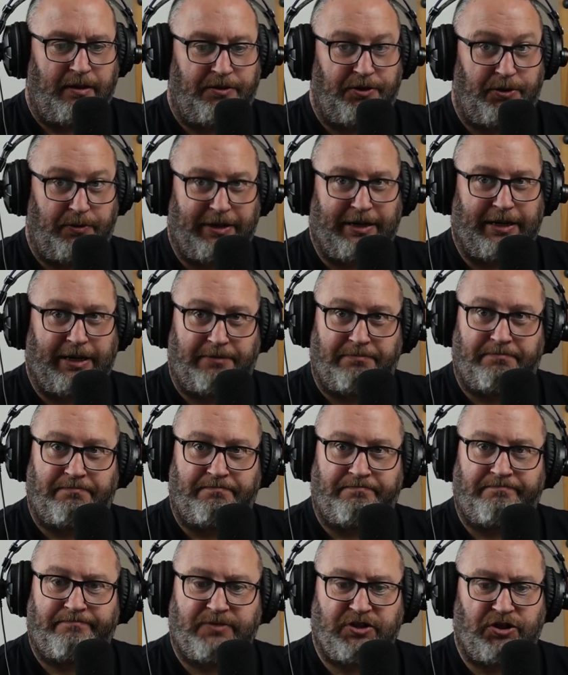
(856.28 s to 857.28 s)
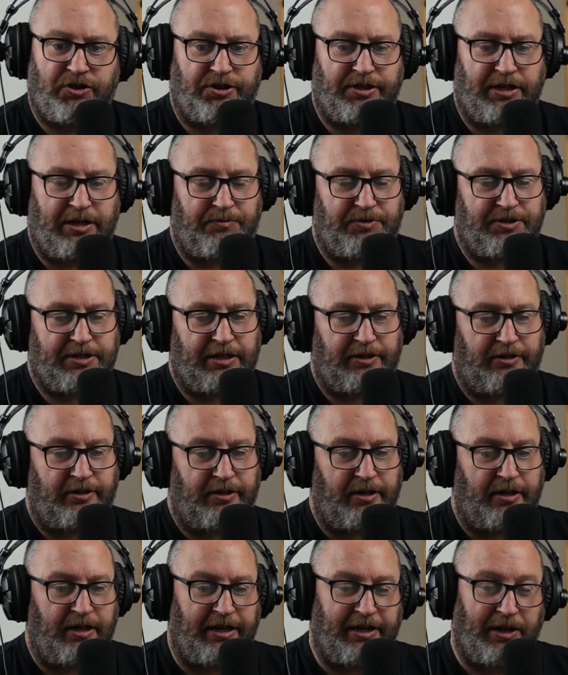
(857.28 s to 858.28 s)
do it again to the same
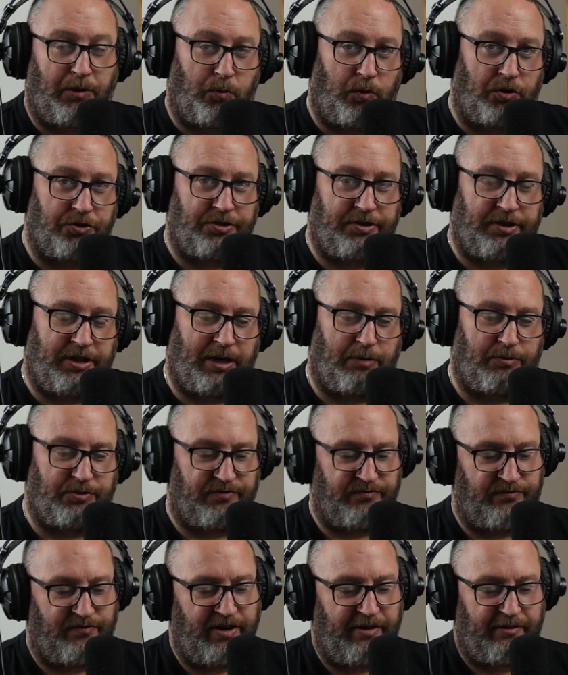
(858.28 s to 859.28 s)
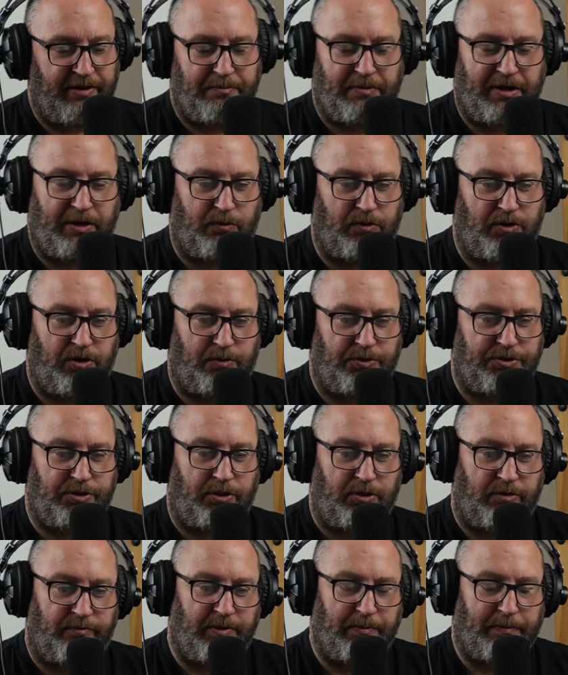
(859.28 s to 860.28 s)
standard. And I wasn't. My work was
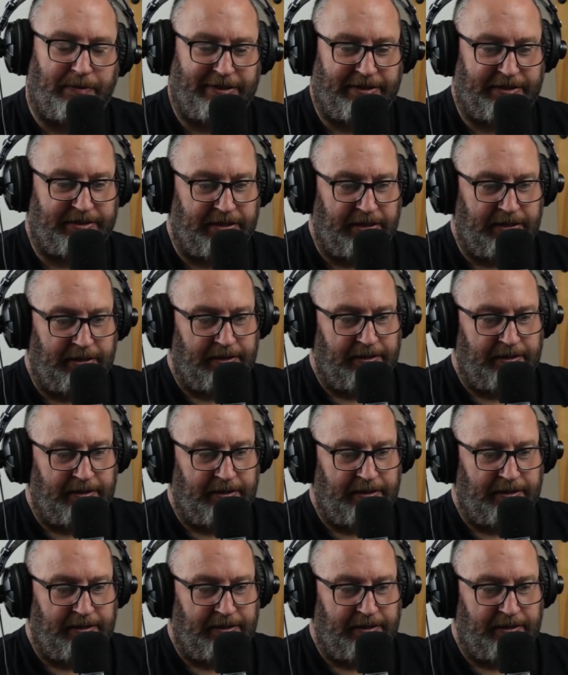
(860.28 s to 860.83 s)
all over the place.